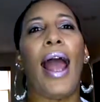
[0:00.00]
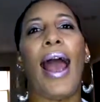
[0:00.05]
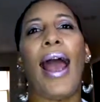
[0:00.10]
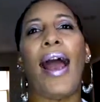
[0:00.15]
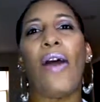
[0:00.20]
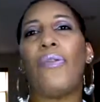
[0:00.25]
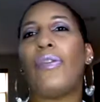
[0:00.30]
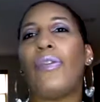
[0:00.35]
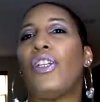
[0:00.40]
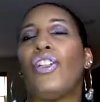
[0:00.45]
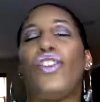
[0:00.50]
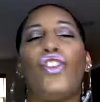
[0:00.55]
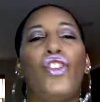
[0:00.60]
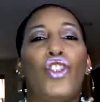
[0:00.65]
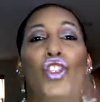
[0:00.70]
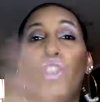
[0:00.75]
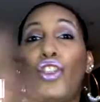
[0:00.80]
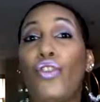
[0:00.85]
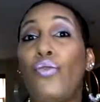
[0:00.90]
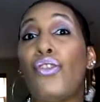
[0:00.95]
How
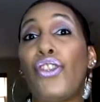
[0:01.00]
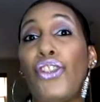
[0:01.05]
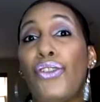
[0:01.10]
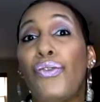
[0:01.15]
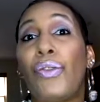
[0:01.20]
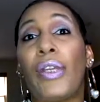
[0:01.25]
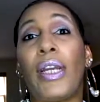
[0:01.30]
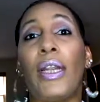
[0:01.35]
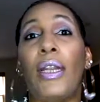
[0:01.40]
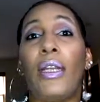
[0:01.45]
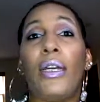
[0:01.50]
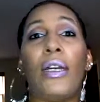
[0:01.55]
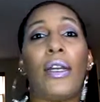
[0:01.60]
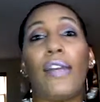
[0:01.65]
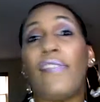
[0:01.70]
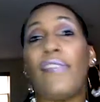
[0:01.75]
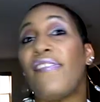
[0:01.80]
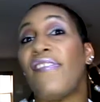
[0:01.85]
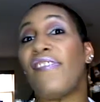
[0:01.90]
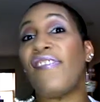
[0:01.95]
that you too can
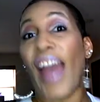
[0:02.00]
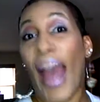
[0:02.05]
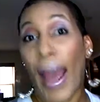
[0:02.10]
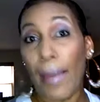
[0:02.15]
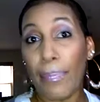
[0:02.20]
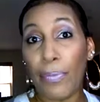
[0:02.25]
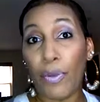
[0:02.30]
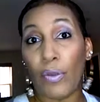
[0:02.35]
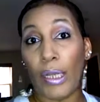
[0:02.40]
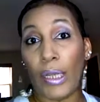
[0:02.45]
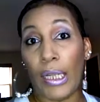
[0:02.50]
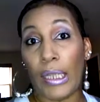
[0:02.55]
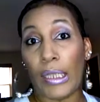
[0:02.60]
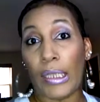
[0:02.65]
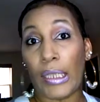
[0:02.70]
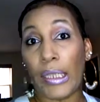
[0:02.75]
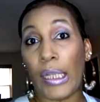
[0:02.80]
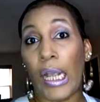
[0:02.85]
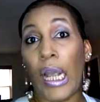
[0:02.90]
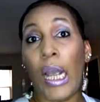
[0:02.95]
look
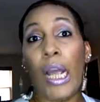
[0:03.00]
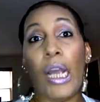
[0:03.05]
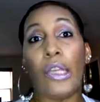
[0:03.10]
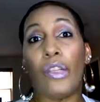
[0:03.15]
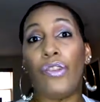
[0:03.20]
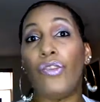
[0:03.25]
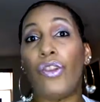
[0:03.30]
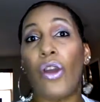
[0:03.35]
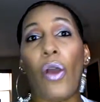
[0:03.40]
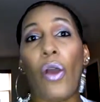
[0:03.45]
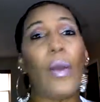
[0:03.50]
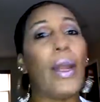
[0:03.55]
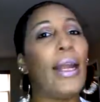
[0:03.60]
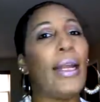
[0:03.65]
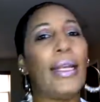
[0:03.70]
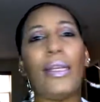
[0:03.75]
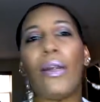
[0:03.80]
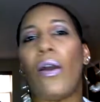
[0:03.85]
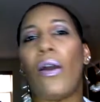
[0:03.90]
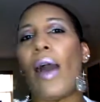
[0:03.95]
fabulous. You know,
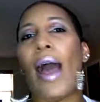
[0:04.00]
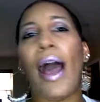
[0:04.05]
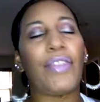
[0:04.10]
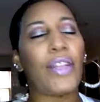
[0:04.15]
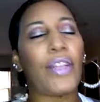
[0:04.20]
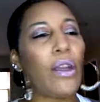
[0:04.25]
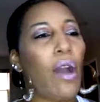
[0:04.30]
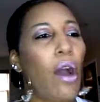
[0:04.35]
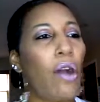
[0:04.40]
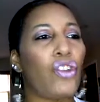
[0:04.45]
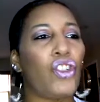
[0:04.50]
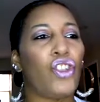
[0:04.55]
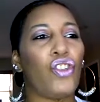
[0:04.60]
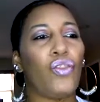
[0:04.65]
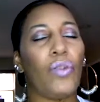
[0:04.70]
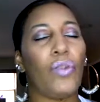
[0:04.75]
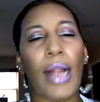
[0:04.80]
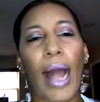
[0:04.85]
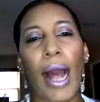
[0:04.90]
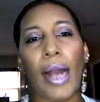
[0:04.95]
it don't have to
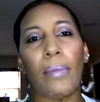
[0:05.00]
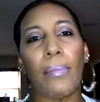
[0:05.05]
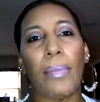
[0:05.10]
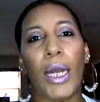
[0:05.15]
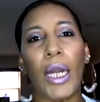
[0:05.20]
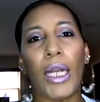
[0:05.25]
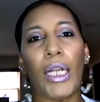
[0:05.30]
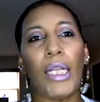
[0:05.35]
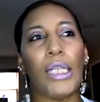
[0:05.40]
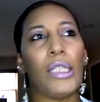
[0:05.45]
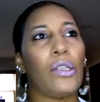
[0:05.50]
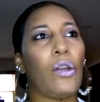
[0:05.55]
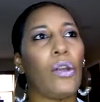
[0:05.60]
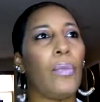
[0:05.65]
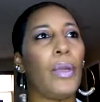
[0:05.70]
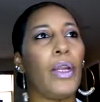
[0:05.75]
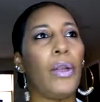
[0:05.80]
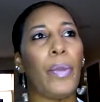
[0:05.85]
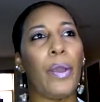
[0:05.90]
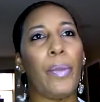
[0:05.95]
cost you a lot of money.
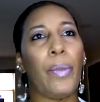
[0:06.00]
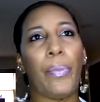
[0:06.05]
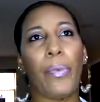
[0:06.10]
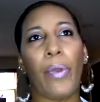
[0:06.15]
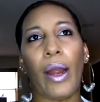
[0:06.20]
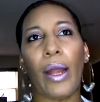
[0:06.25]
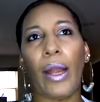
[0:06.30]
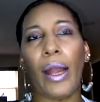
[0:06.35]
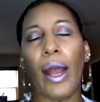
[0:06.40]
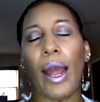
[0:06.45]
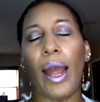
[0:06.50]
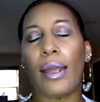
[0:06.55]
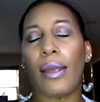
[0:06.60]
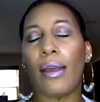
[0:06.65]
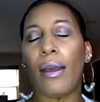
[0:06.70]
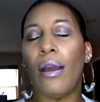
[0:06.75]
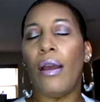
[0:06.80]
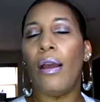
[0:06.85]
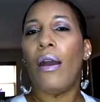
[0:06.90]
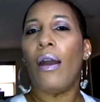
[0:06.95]
So many people are
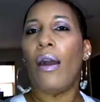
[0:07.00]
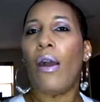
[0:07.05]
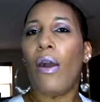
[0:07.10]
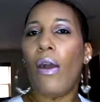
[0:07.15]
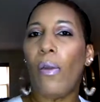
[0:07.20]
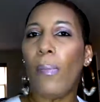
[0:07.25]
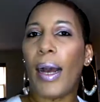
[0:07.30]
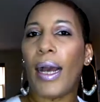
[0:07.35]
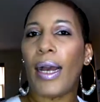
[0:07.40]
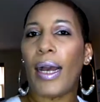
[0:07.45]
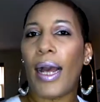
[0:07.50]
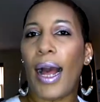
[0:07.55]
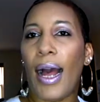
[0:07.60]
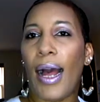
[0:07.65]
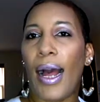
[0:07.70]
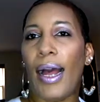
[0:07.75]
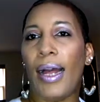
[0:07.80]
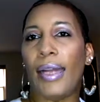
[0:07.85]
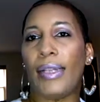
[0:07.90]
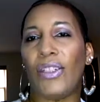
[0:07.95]
like, oh my
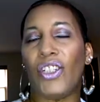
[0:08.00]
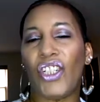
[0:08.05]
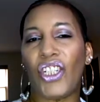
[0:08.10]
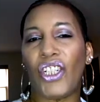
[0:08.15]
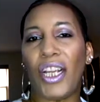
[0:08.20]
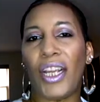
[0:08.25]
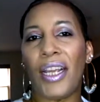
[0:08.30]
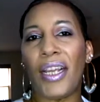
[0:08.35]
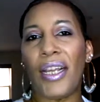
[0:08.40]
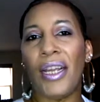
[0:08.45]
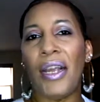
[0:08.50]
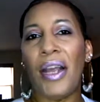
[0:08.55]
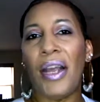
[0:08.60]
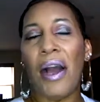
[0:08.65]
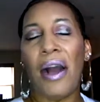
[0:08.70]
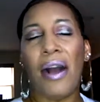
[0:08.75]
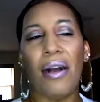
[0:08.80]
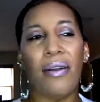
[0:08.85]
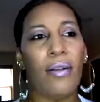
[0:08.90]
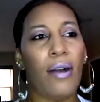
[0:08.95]
God, she
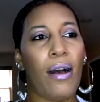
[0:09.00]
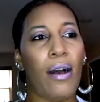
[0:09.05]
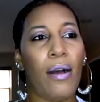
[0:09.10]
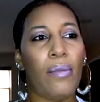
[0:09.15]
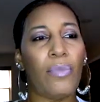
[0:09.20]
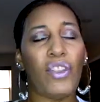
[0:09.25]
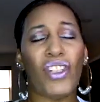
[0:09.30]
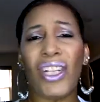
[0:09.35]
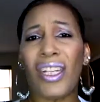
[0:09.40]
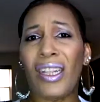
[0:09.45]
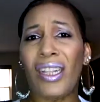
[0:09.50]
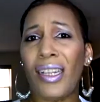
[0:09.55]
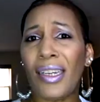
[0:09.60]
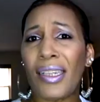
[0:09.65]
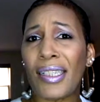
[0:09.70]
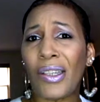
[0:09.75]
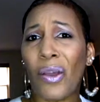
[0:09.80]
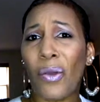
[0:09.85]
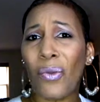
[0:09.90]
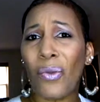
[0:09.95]
um, she
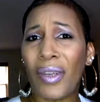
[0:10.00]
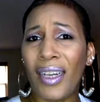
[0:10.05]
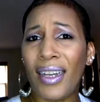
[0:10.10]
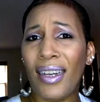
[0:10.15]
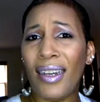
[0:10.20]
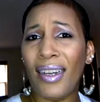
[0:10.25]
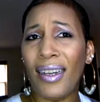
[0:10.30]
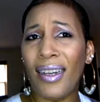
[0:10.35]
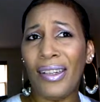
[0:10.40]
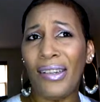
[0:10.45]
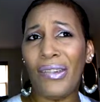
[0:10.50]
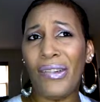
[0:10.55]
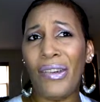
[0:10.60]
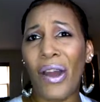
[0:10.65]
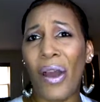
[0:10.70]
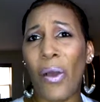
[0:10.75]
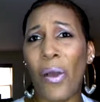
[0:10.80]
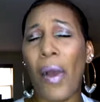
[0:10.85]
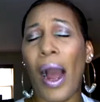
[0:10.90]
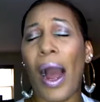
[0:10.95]
looks so good. You
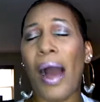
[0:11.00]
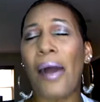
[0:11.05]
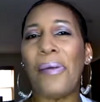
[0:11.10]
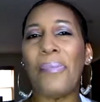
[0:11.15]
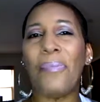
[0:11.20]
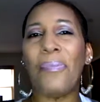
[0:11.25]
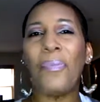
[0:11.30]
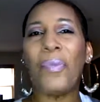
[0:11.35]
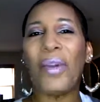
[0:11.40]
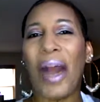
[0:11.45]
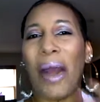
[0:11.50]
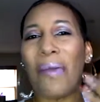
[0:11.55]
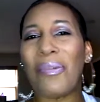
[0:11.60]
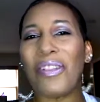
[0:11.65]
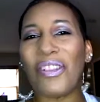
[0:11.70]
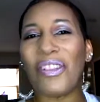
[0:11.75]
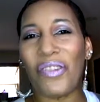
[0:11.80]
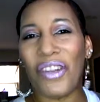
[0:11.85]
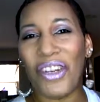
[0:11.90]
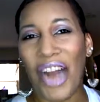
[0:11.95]
know, um, when I
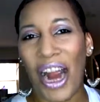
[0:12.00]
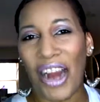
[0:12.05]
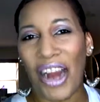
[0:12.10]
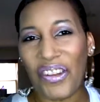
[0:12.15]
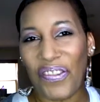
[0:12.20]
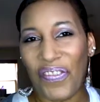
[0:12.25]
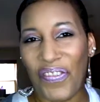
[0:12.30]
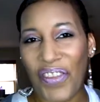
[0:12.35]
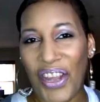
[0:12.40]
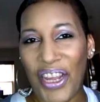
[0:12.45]
was on the Dr.